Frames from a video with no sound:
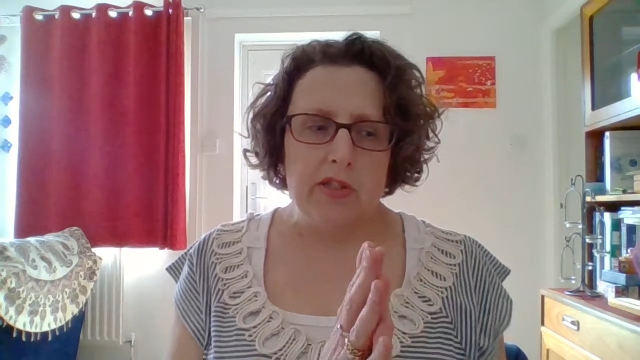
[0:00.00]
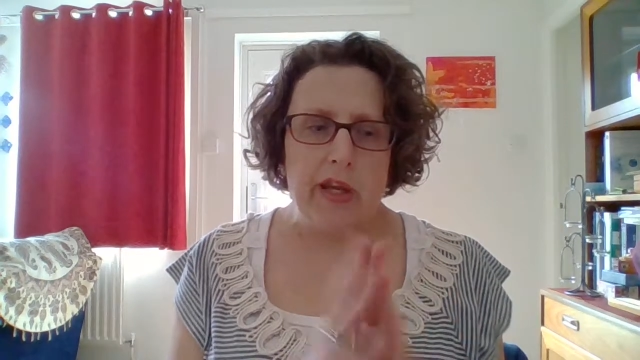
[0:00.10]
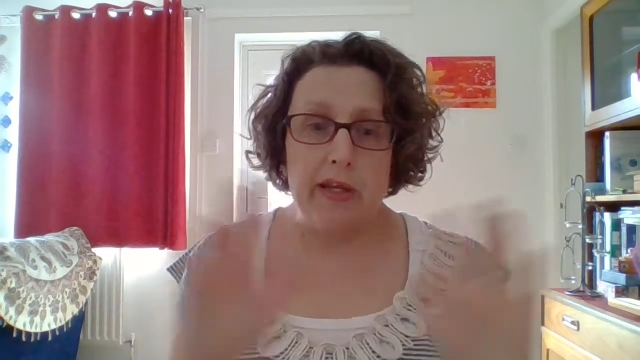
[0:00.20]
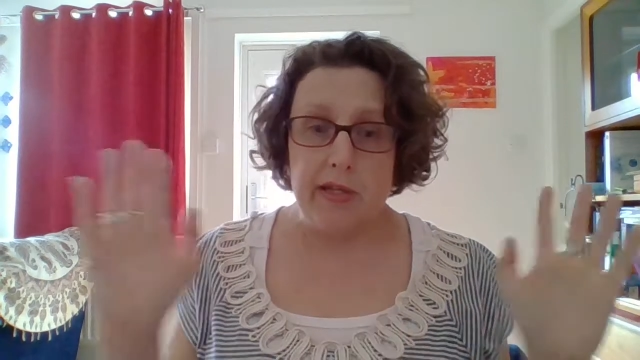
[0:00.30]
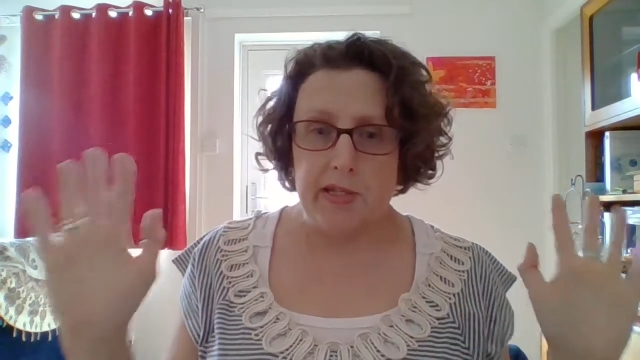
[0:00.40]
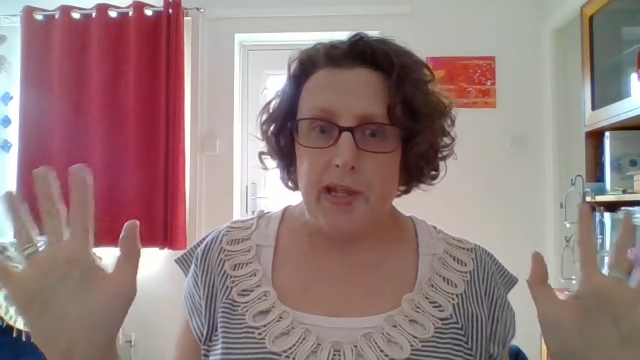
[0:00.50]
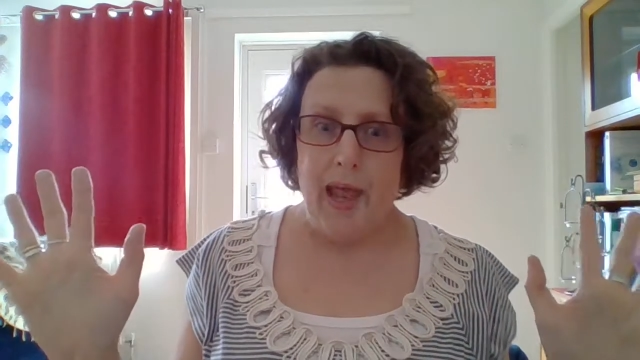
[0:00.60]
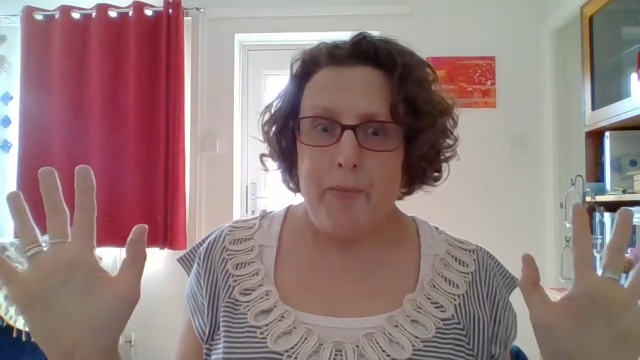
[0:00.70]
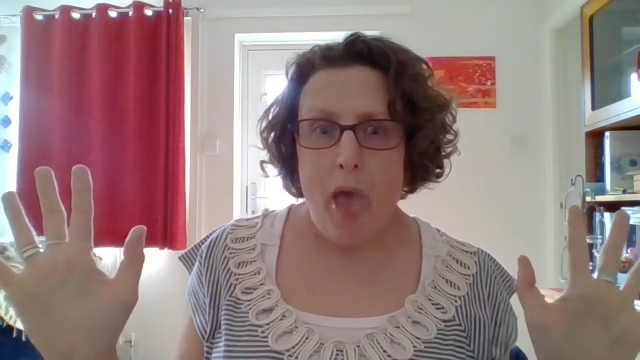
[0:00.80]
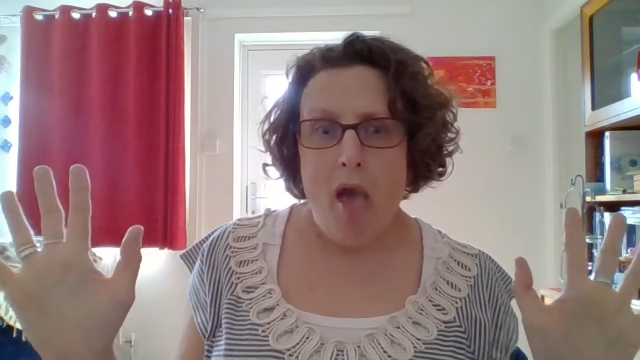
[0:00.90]
say,
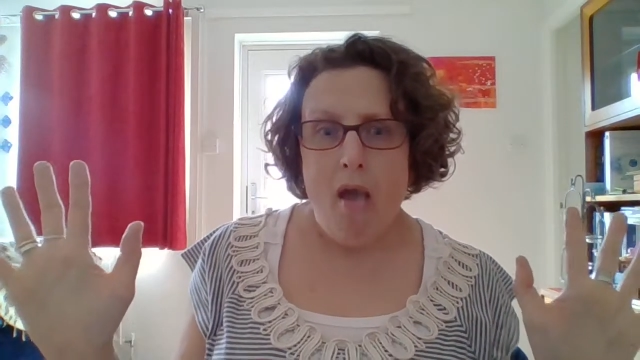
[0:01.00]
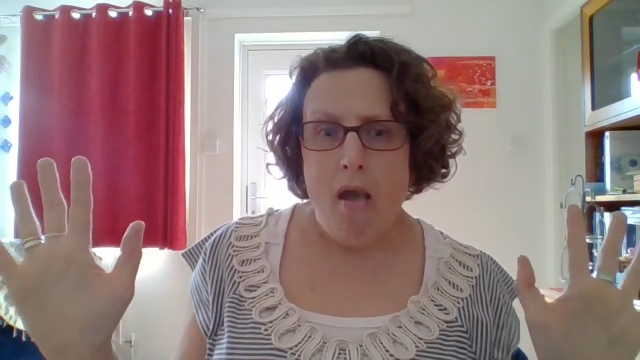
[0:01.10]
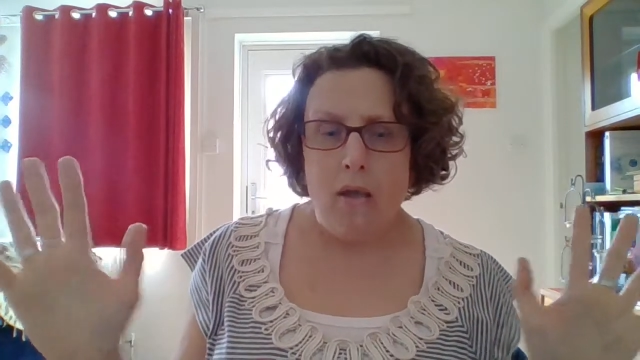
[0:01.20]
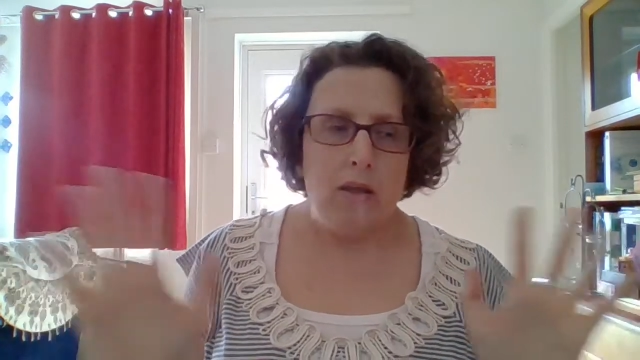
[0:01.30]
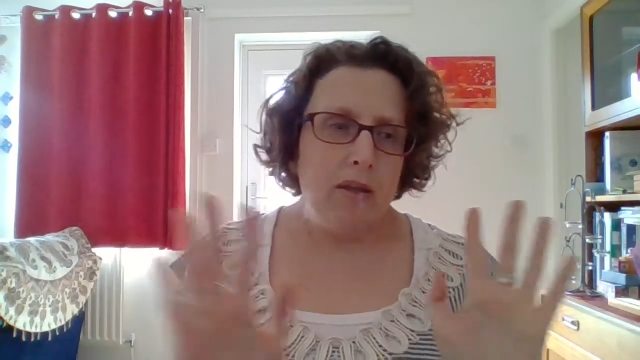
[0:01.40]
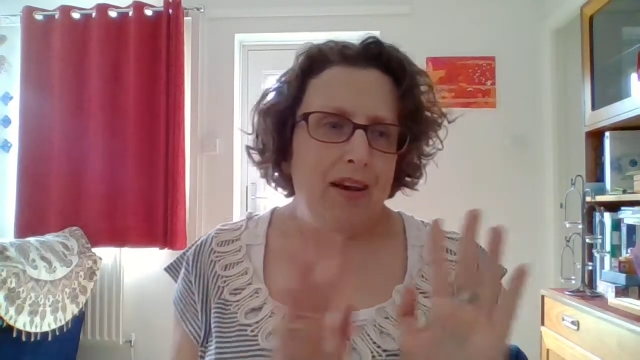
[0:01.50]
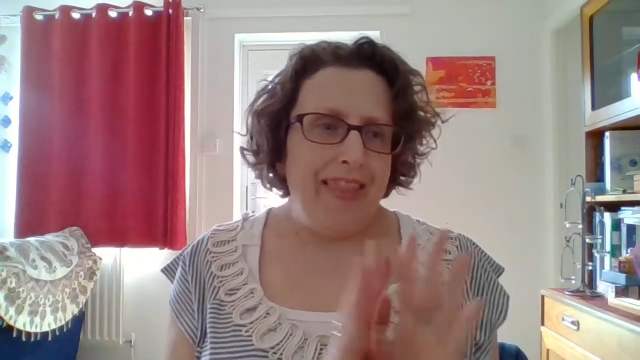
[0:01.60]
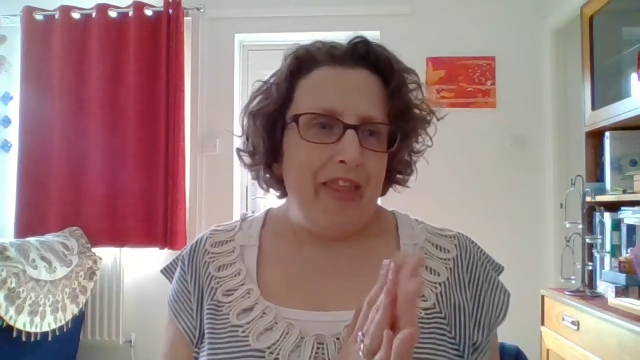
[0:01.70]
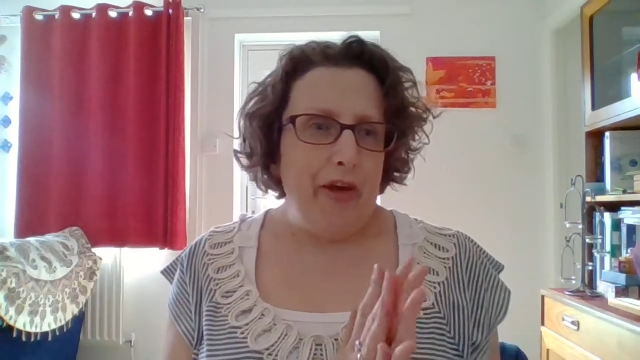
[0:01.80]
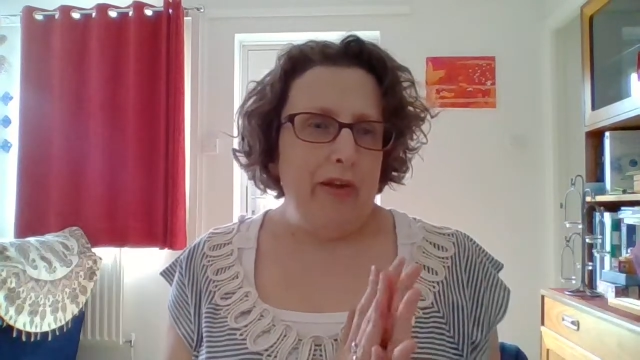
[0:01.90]
disclaimer,
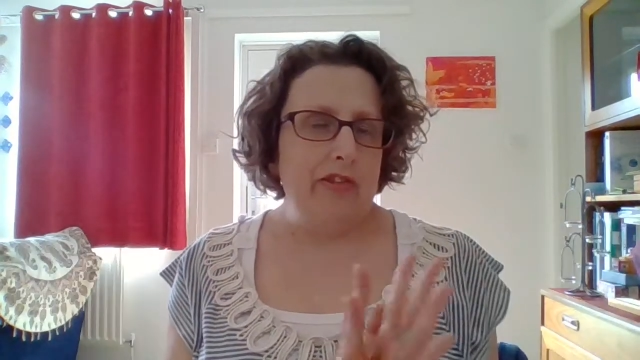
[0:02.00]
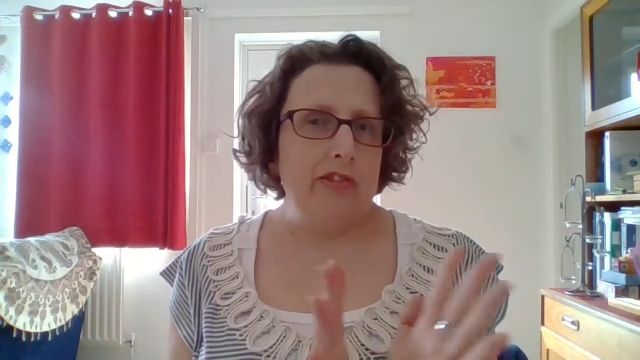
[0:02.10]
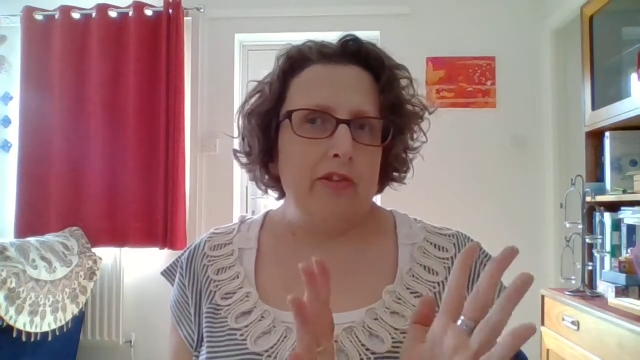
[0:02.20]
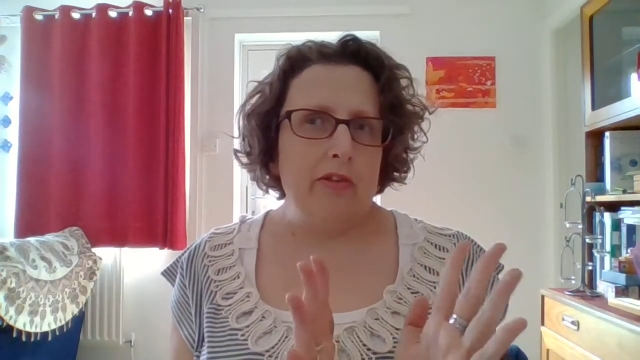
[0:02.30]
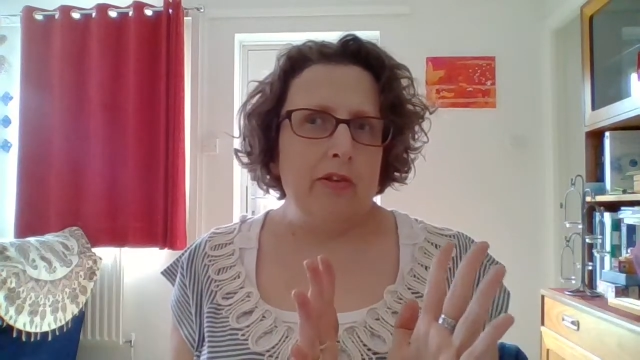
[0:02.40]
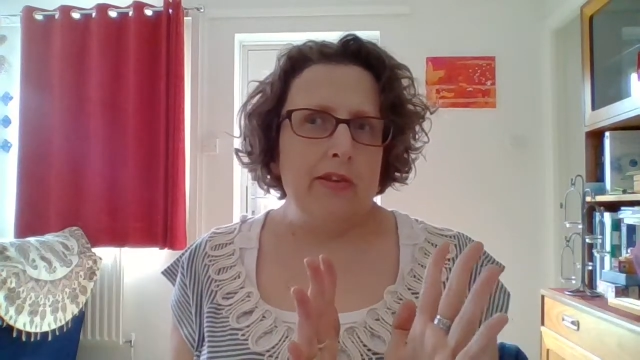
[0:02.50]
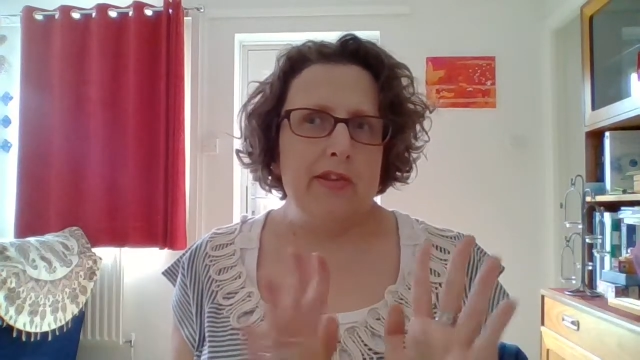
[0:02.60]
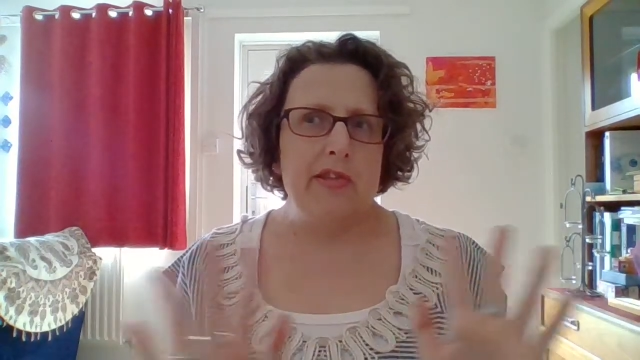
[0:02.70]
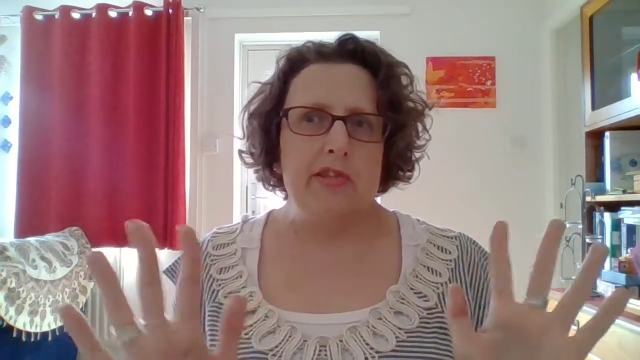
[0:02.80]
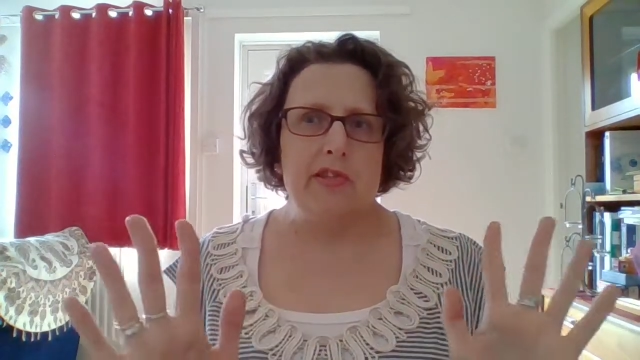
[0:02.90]
that
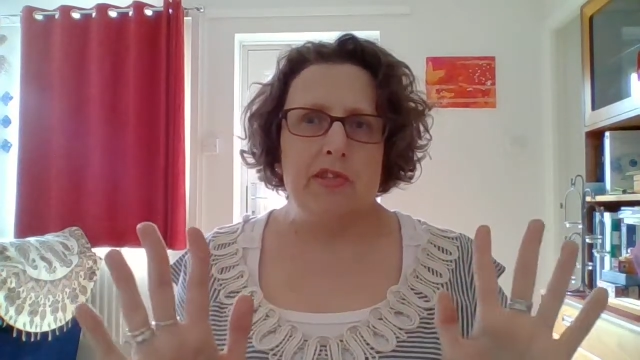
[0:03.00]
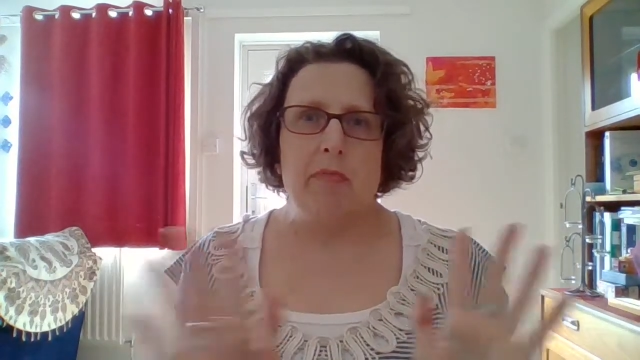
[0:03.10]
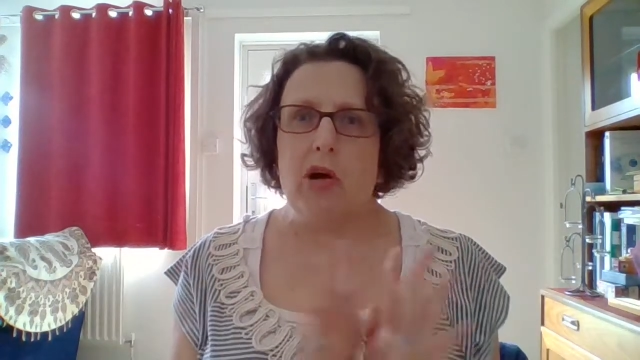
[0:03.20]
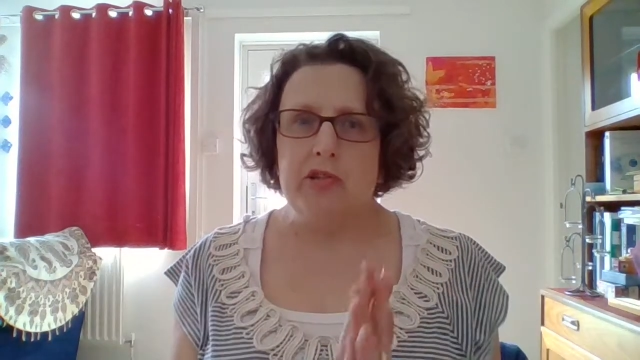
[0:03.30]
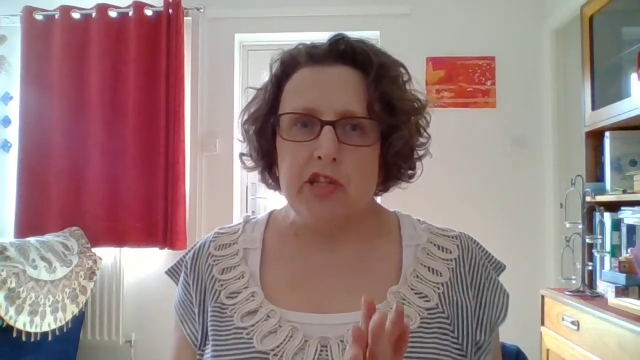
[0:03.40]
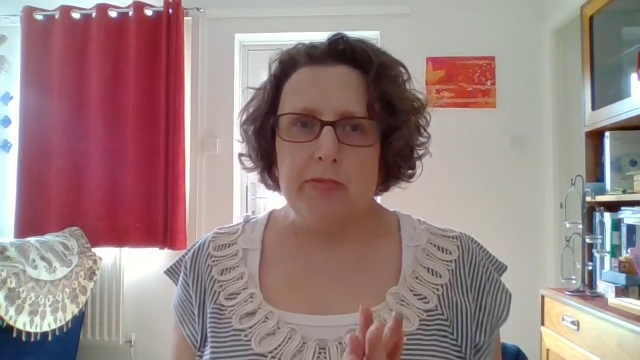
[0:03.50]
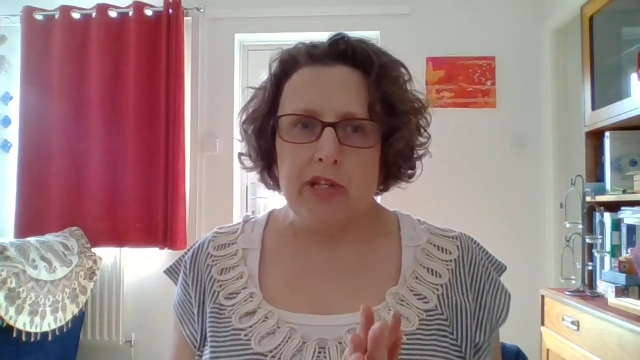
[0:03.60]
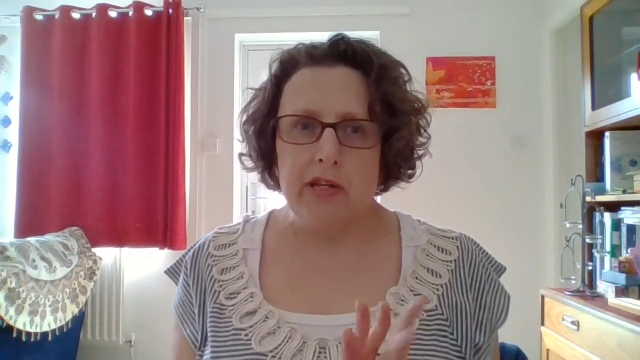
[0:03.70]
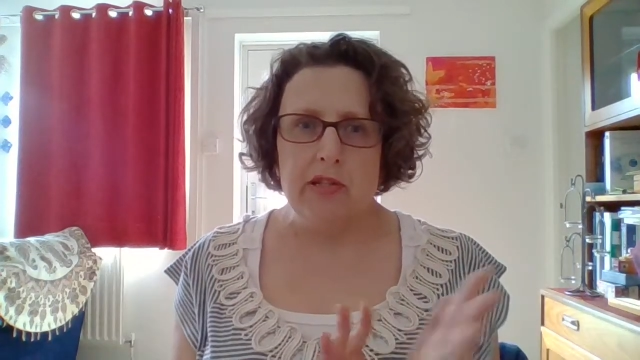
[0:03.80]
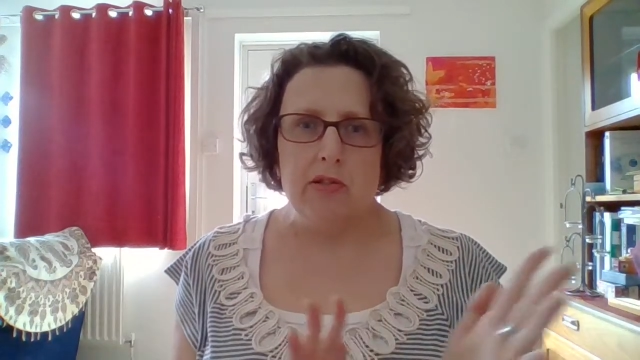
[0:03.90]
this is just my
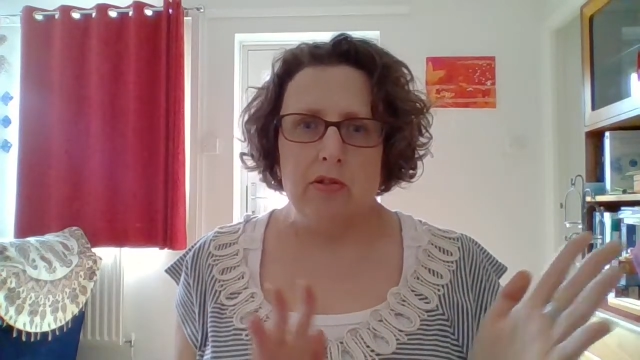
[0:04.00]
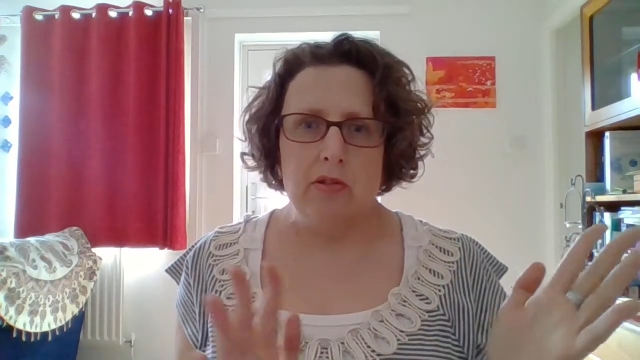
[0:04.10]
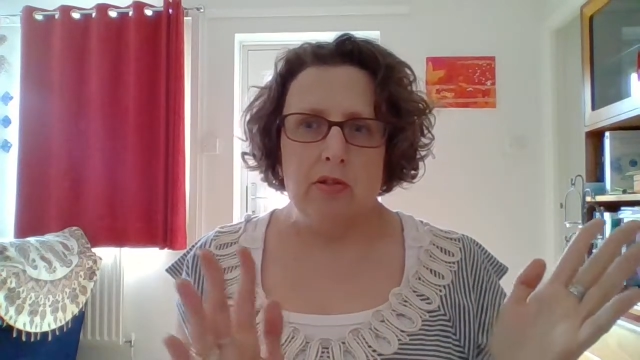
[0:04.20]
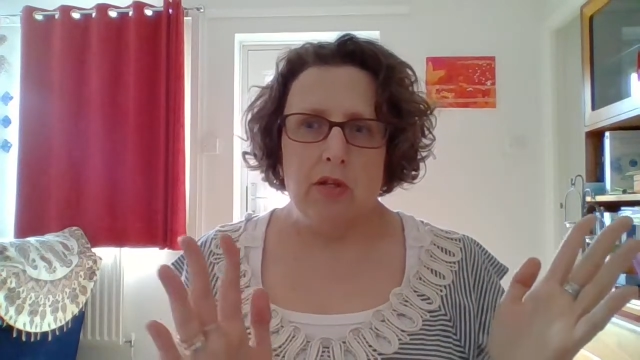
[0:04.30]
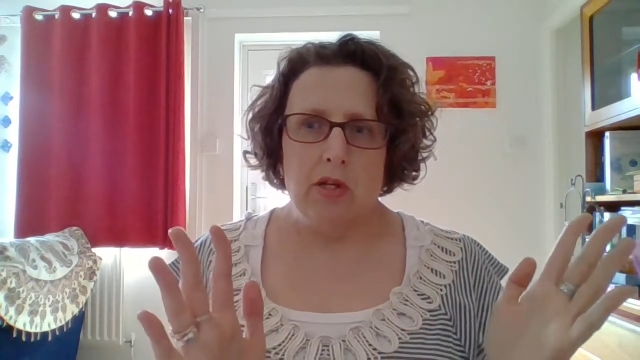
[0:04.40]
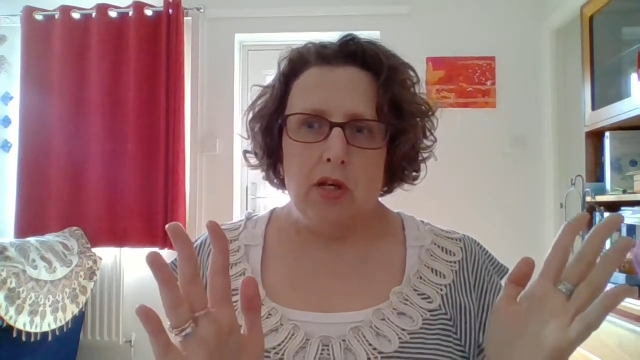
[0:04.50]
interpretation,